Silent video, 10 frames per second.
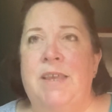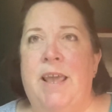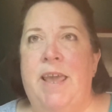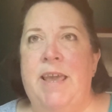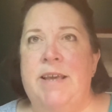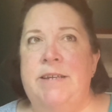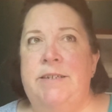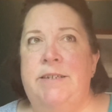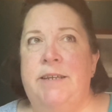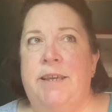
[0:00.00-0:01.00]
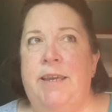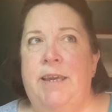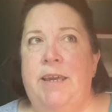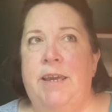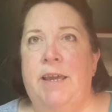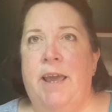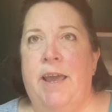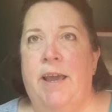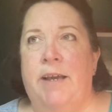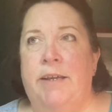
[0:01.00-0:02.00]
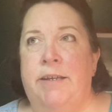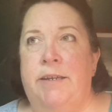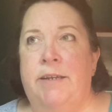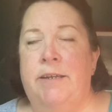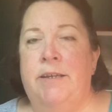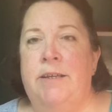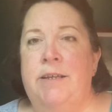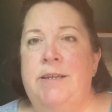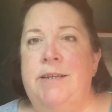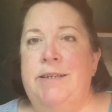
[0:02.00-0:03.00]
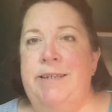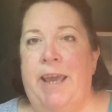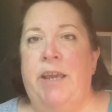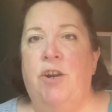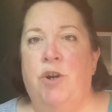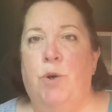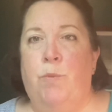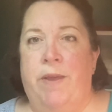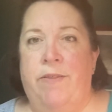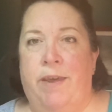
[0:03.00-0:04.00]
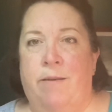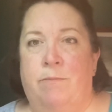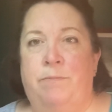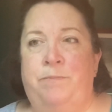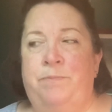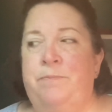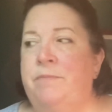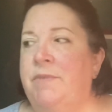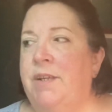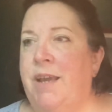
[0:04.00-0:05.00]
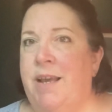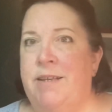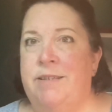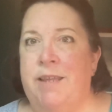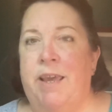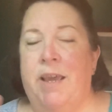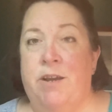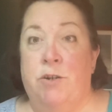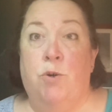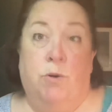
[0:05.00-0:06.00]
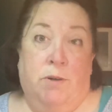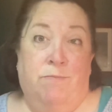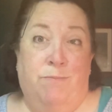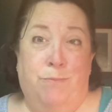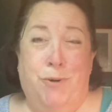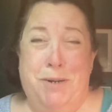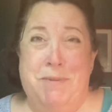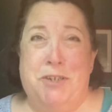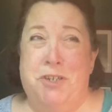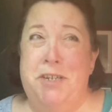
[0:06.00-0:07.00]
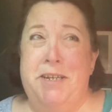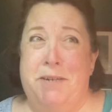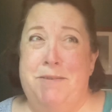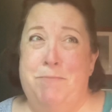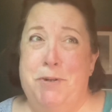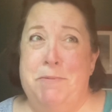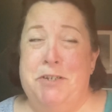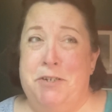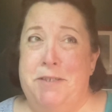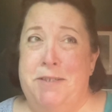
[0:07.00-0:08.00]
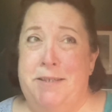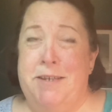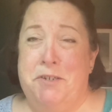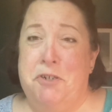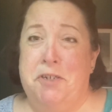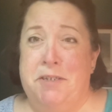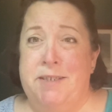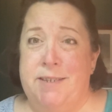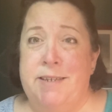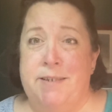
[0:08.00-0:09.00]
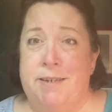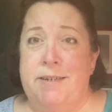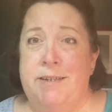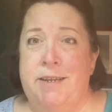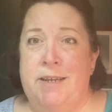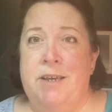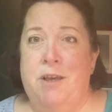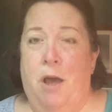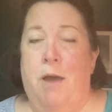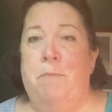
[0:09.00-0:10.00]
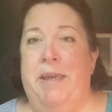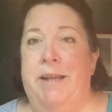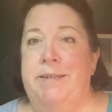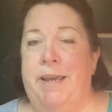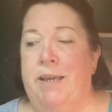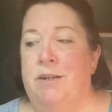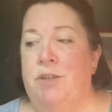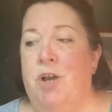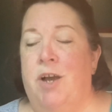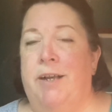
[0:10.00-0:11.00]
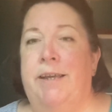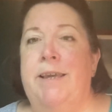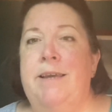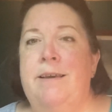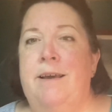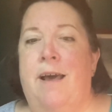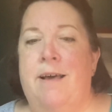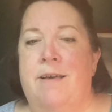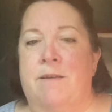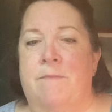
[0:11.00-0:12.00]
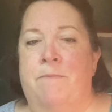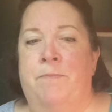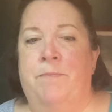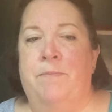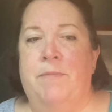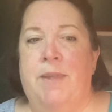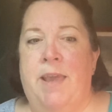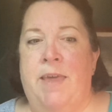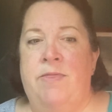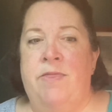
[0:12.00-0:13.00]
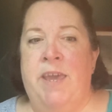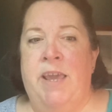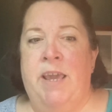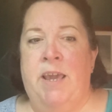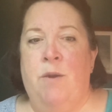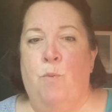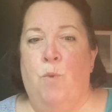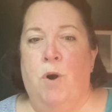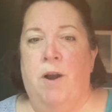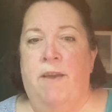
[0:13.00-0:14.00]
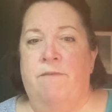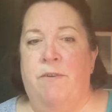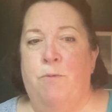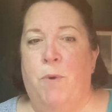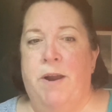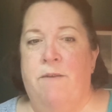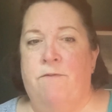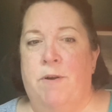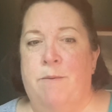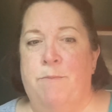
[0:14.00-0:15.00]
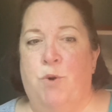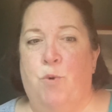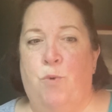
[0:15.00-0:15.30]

And he had taken her with him as they, or pretty much, she had pretty much insisted on being taken along. And they were everywhere from